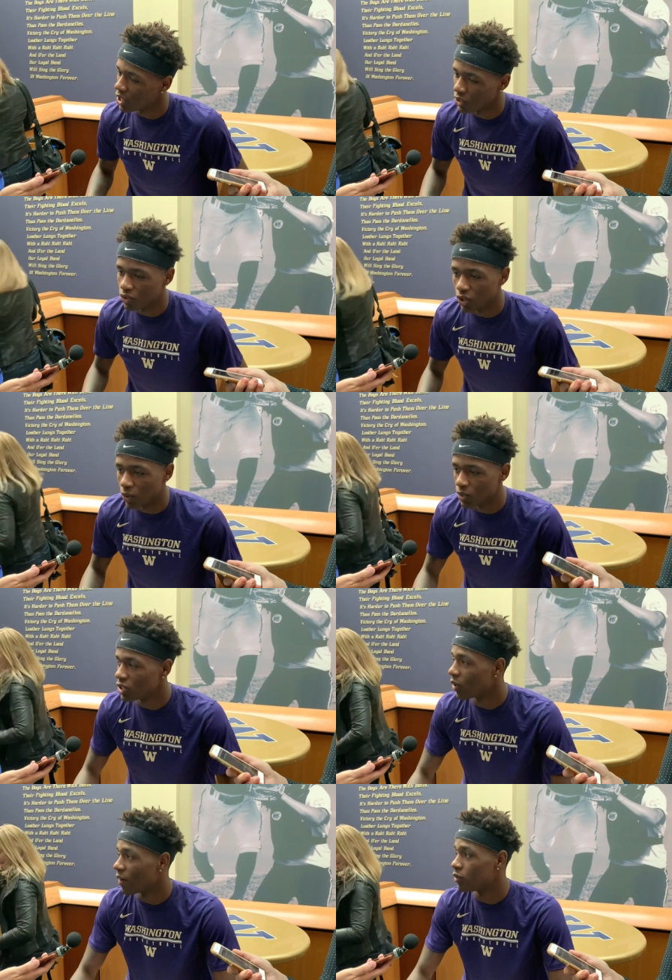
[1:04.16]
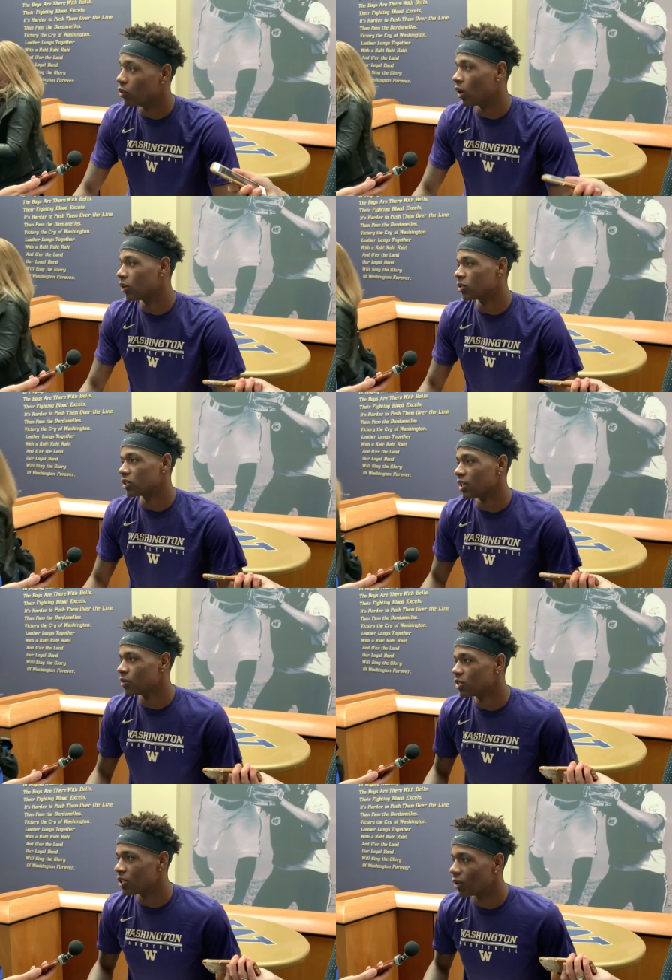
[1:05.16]
you know, we still have to do all those
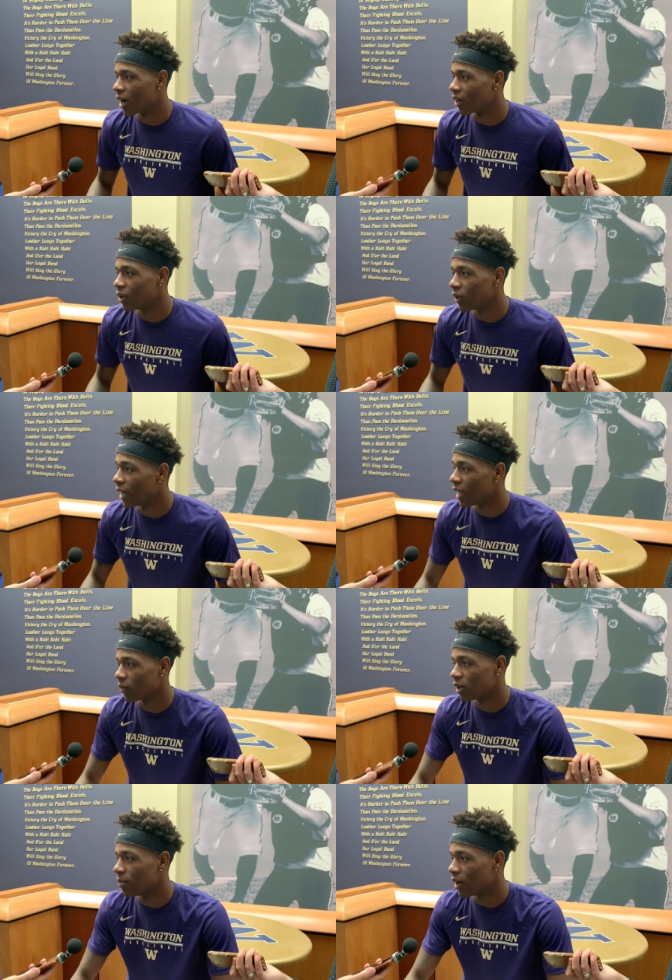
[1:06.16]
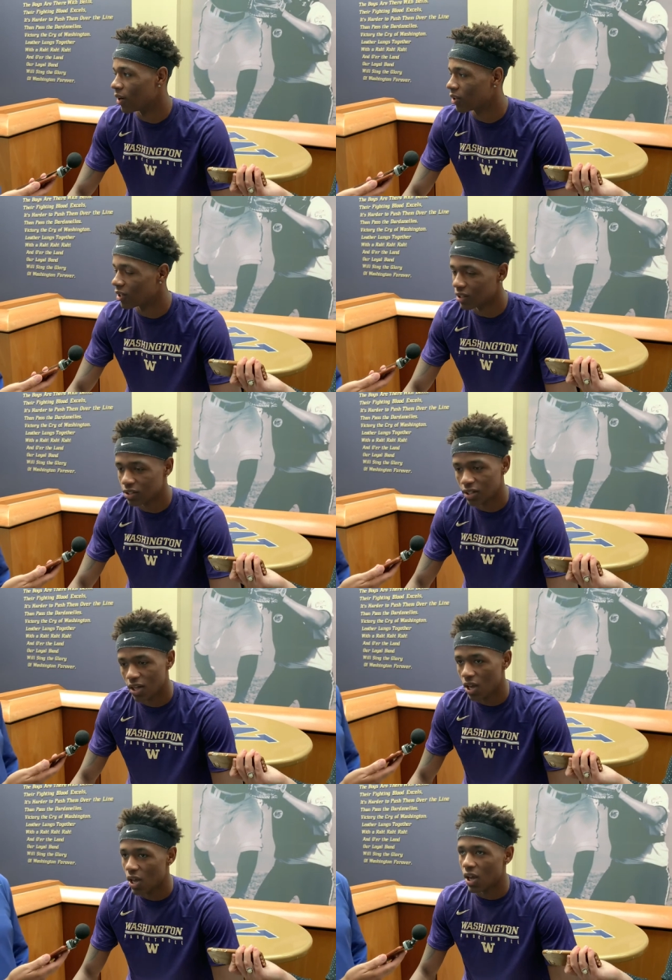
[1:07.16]
things. We still got to go gang rebound because
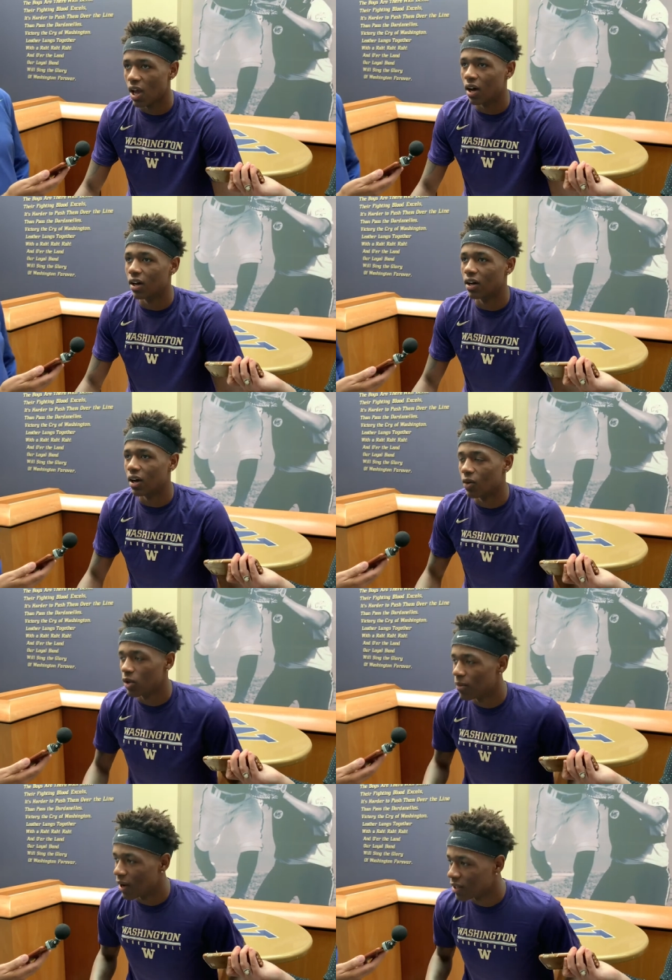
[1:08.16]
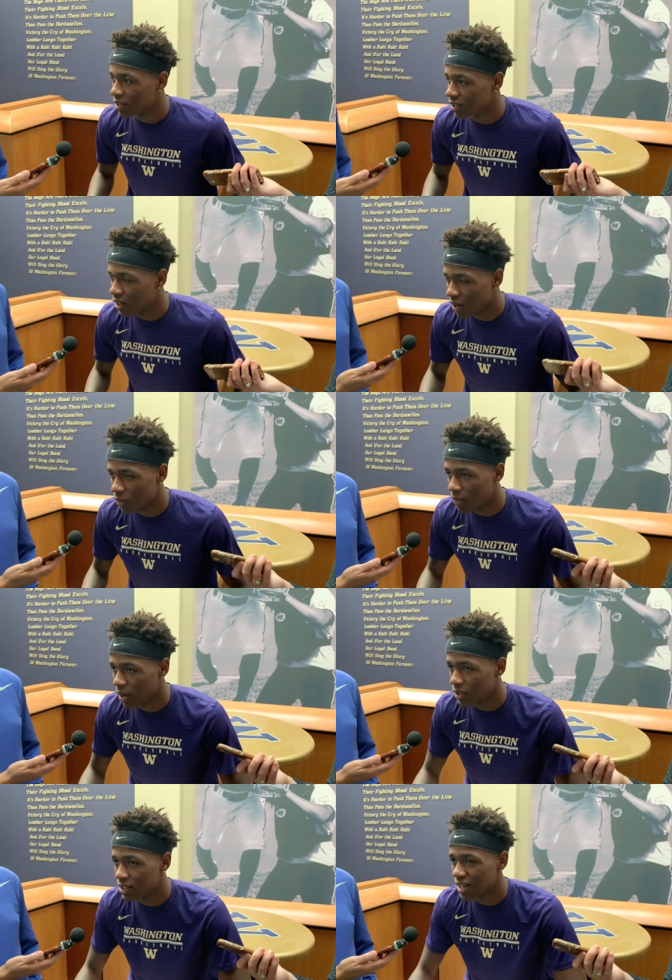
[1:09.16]
uh, our rebounding, our
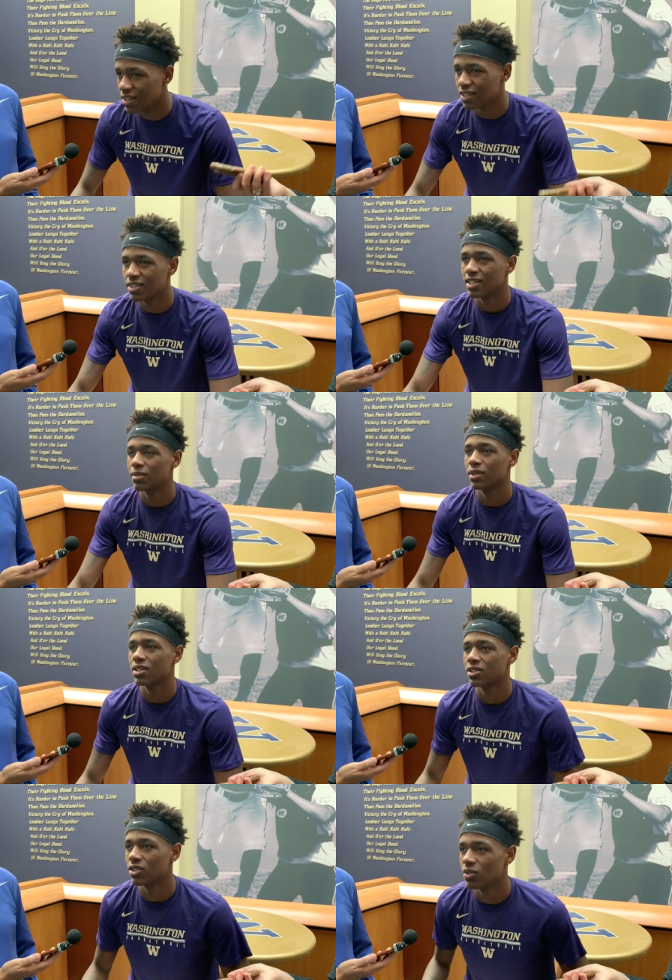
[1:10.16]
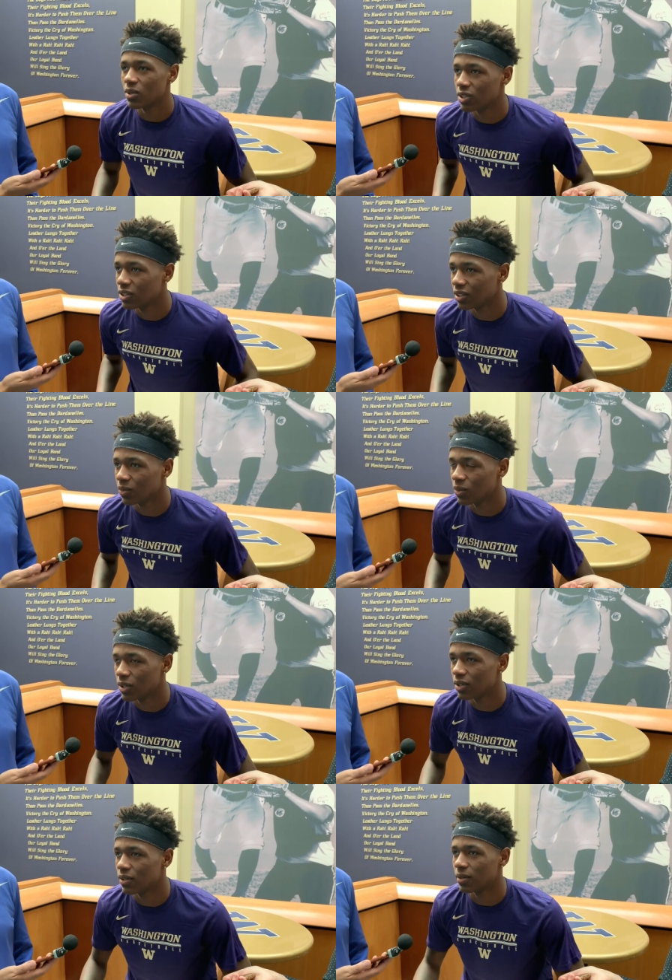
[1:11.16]
rebounding stats of the team last year weren't
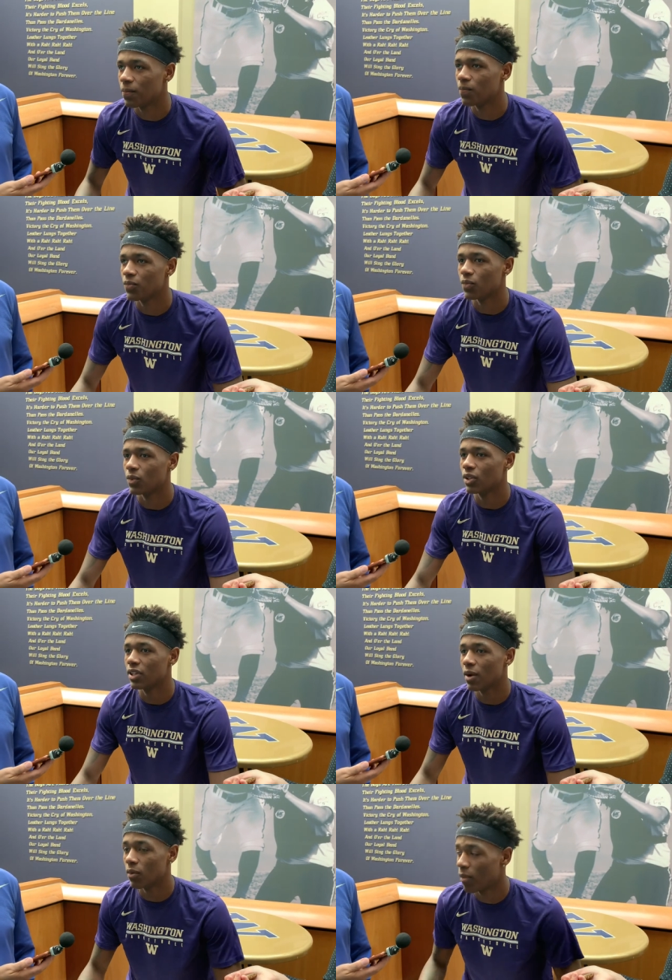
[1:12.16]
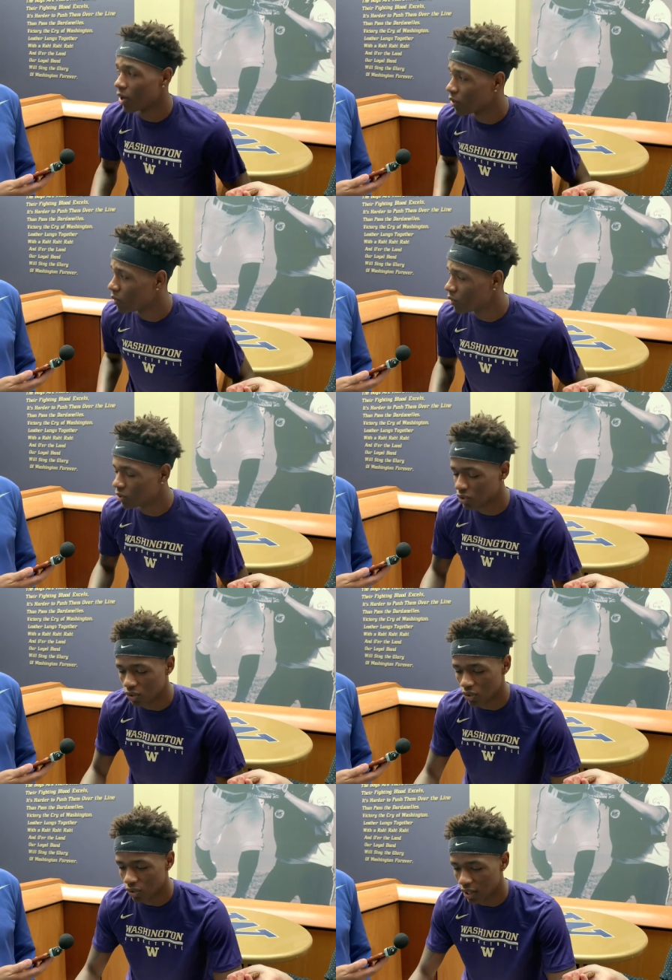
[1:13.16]
weren't really that remarkable.
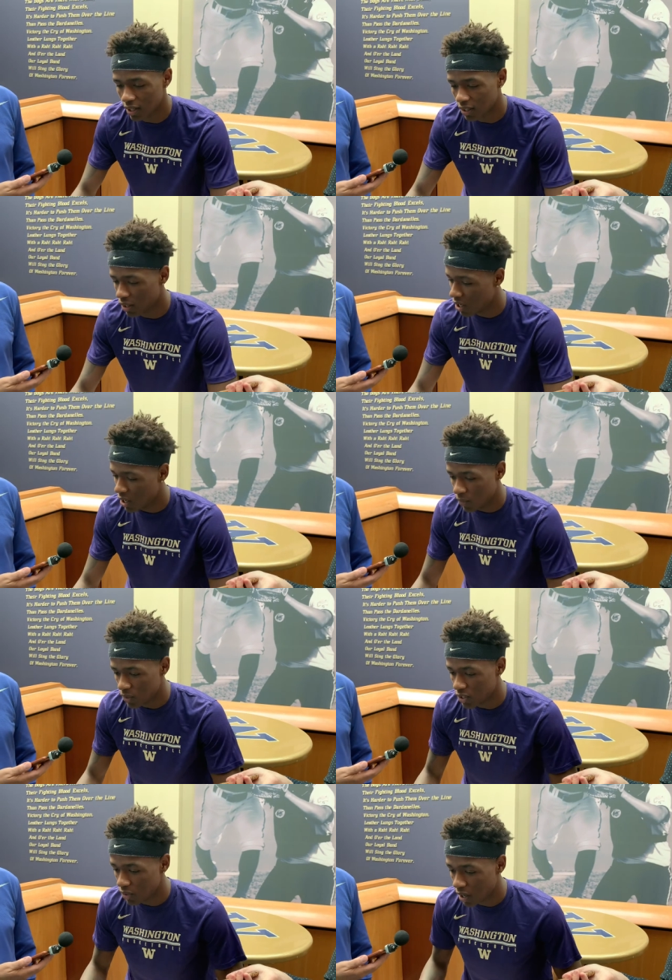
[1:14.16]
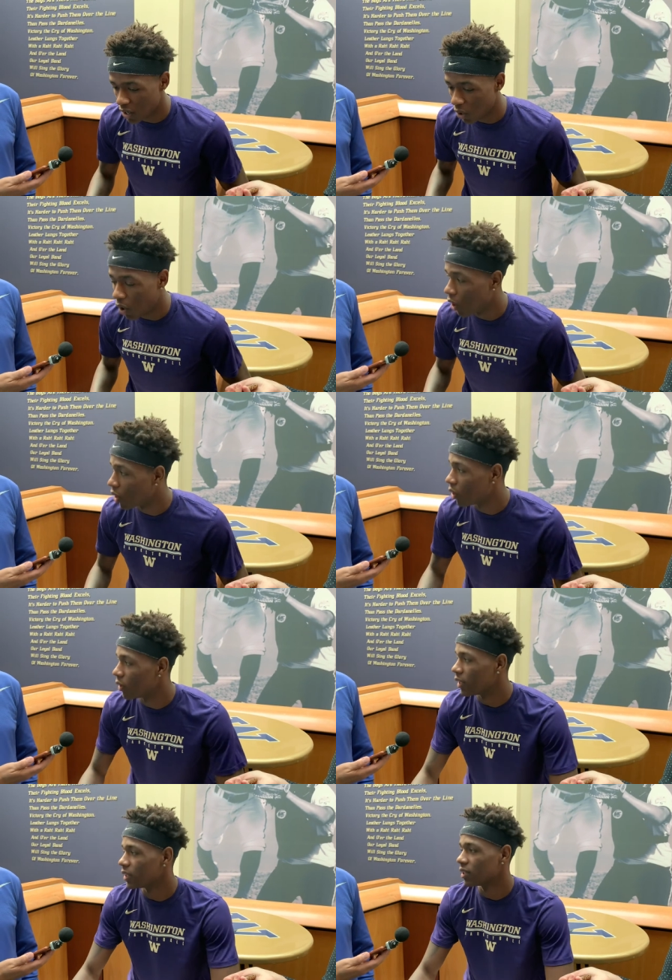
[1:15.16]
So like, we still got to all go
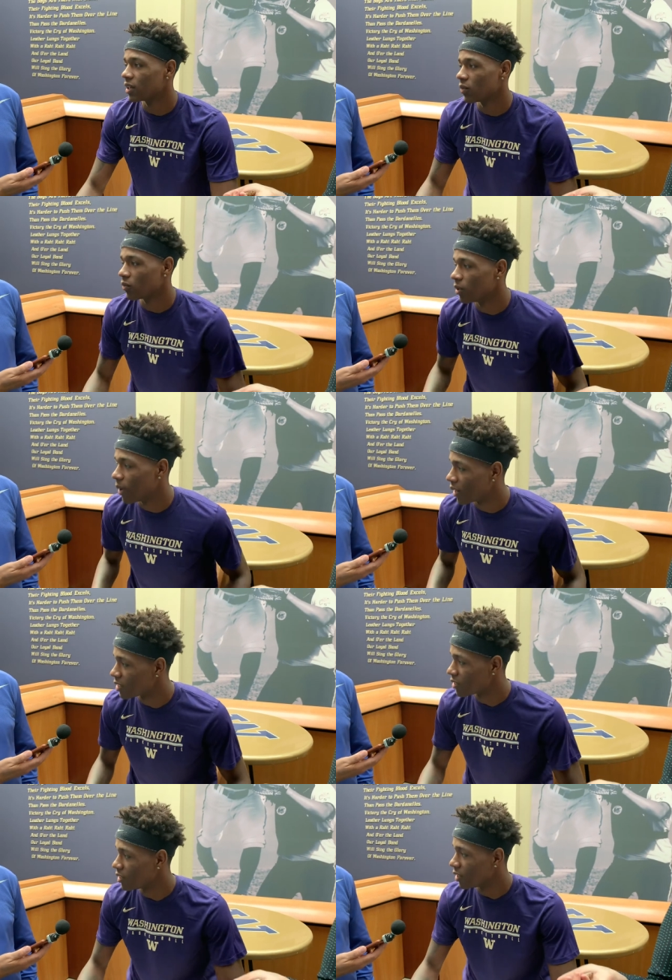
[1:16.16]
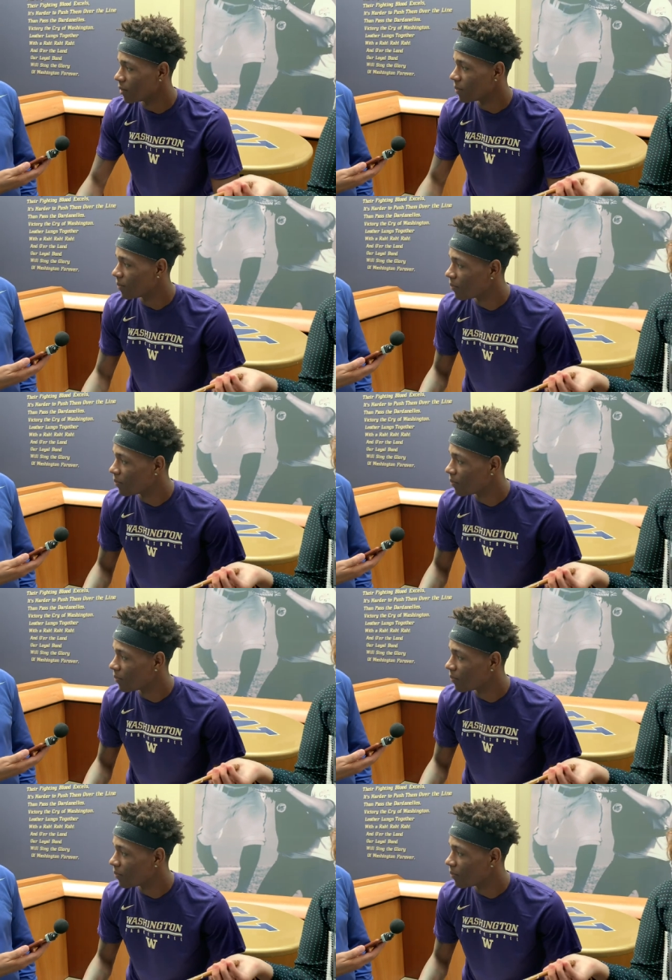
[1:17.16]
and rebound as a team.